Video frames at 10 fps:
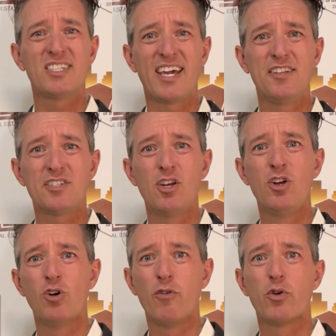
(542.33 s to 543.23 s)
tenants
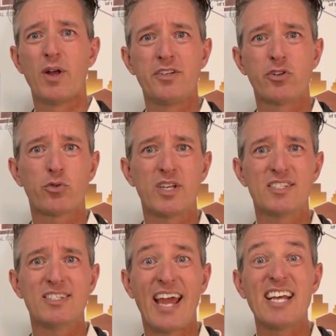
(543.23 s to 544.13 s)
over rent
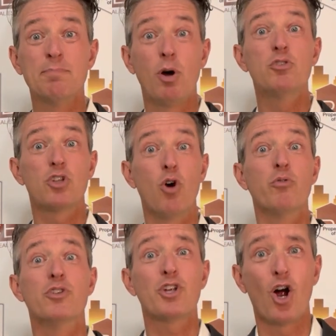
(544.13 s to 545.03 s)
increases, as most
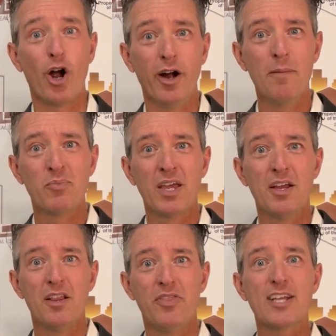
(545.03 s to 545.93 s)
owners are,
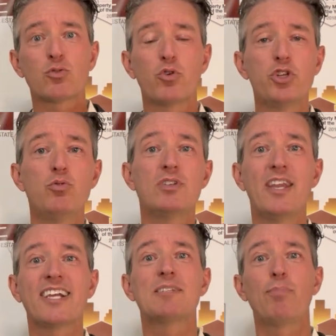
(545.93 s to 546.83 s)
that's where you
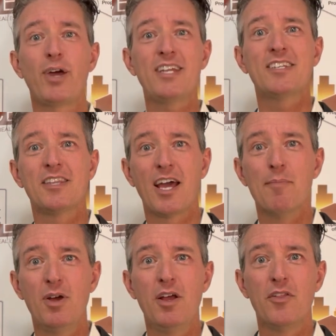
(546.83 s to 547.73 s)
explain to
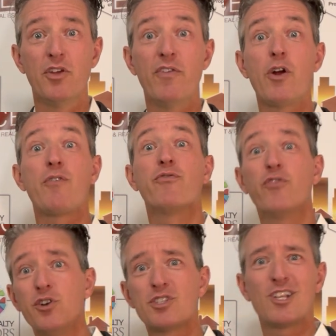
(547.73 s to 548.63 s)
them the very
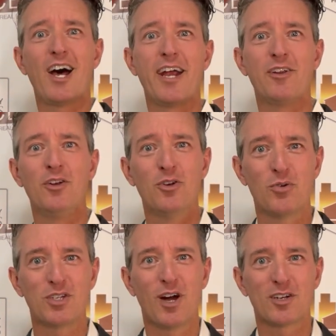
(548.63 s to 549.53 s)
first slide
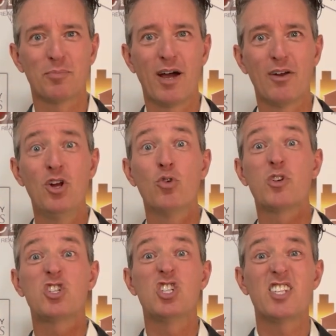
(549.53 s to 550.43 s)
we talked about,
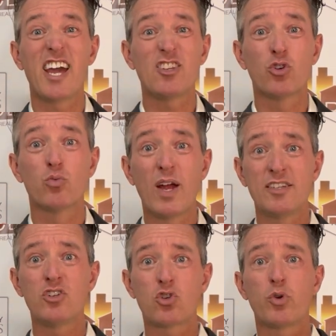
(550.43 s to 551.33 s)
which is that your
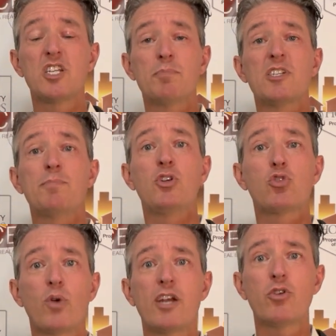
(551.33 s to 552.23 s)
rent increase must be
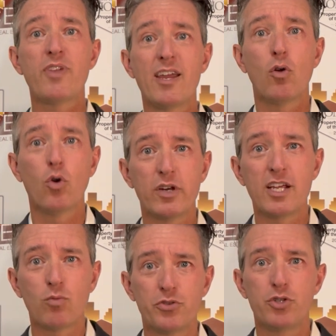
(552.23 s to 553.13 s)
greater than or
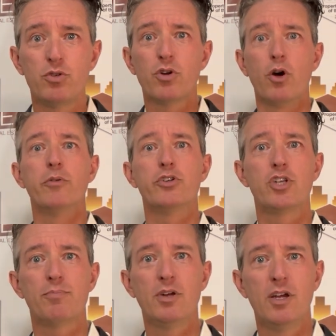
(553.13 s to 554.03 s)
equal to your
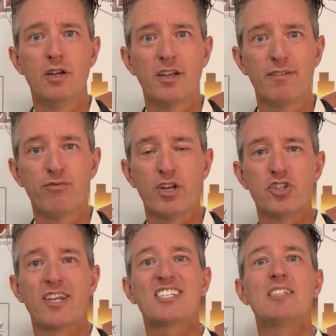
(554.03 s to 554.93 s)
ownership
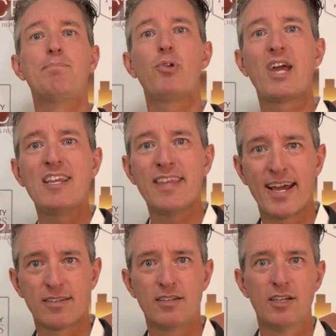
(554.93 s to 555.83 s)
inflation. Explain
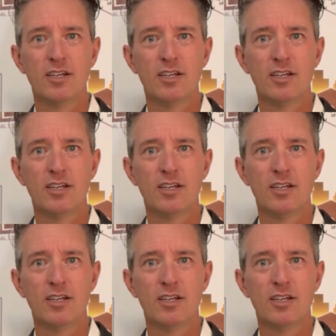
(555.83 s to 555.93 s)
that